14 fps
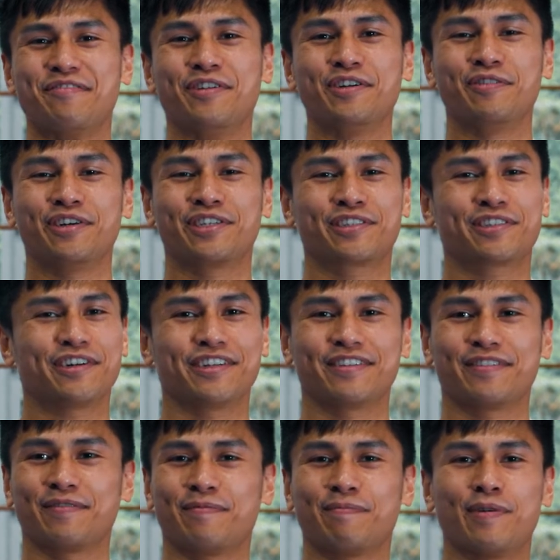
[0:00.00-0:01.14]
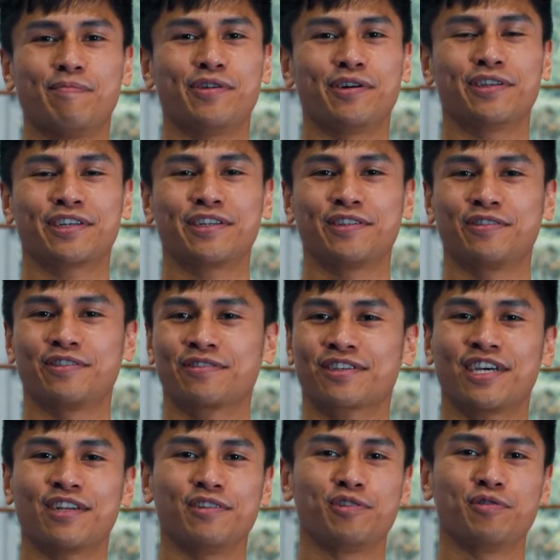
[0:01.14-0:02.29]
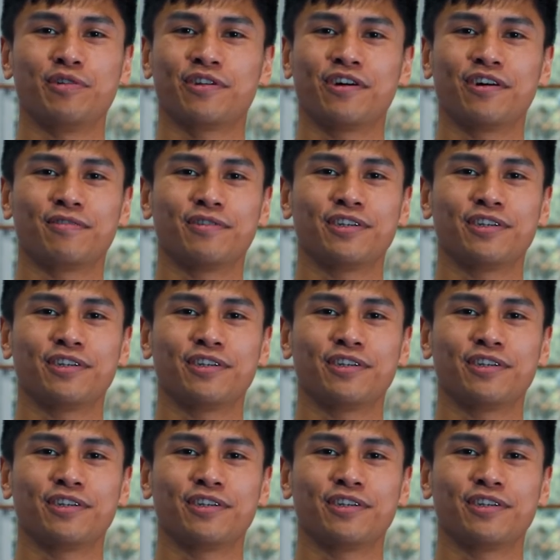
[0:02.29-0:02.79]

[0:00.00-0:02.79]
Where do I start? My brother can kind of do it all,